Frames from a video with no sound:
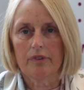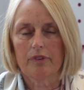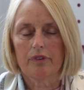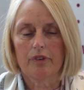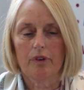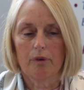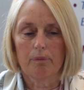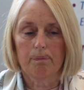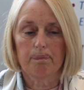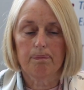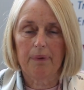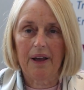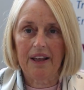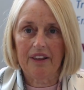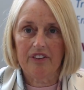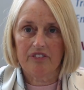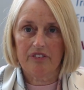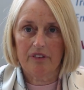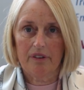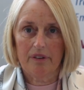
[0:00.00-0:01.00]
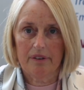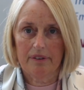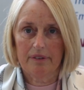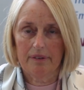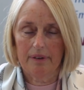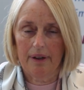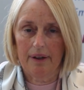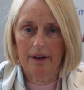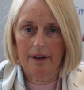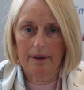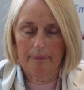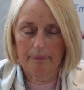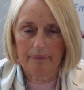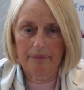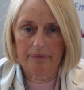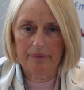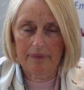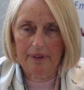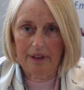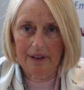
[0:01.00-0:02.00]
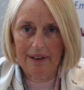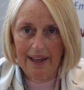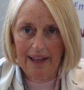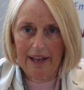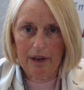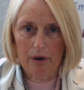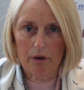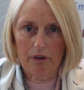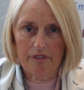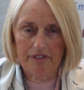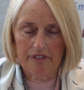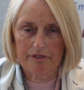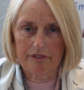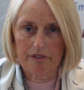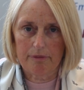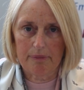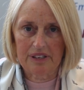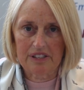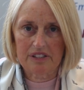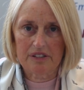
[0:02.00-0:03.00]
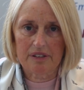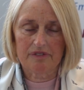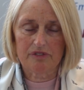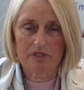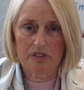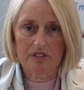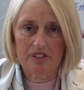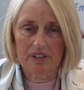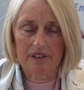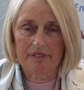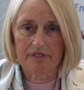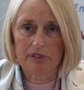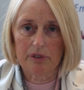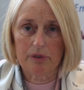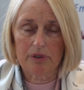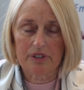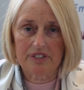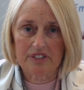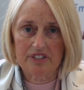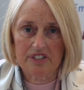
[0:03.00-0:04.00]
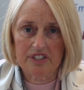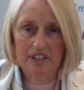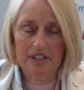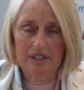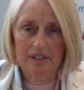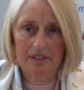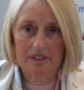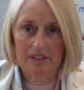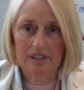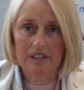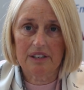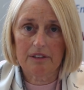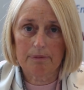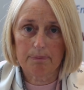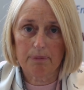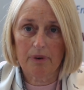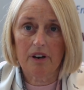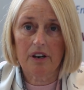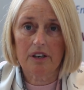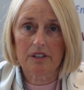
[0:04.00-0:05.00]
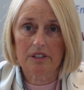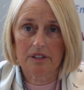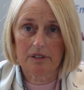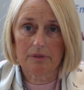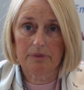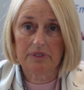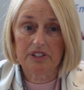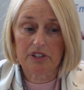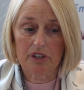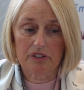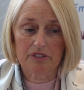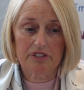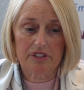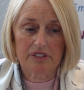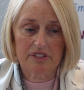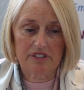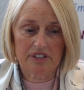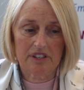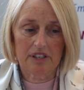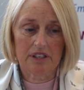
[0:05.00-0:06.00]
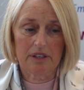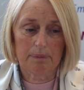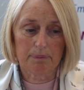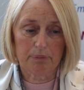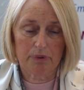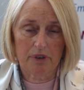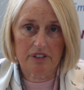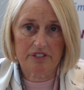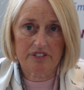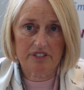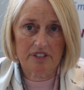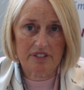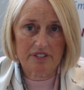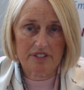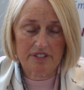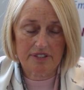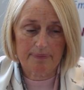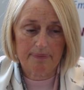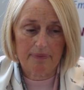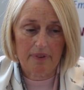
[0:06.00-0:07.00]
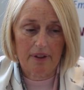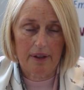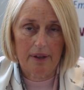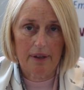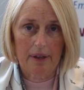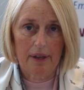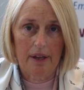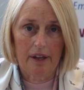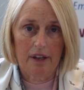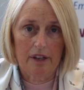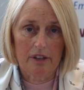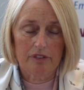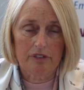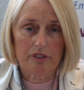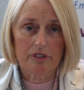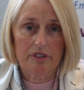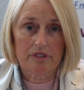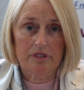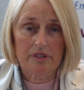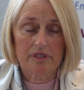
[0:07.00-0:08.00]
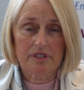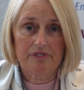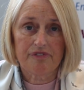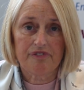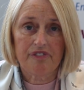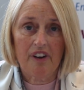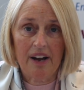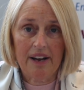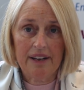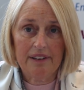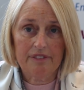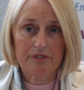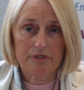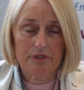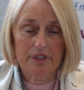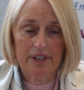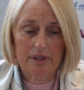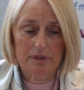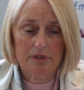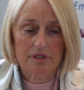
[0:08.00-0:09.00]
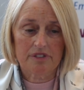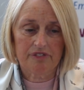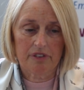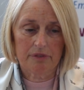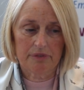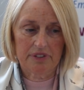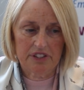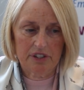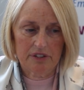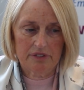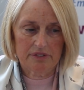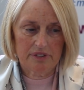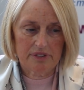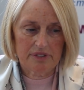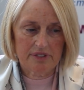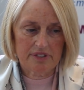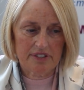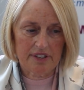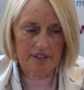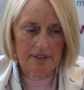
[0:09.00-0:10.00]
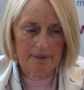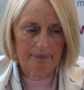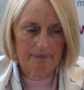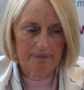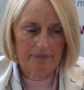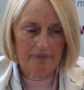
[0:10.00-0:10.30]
So based on the layoff information I've just given, you can see that it is part of the redundancy process. So there are 5 grounds for redundancy.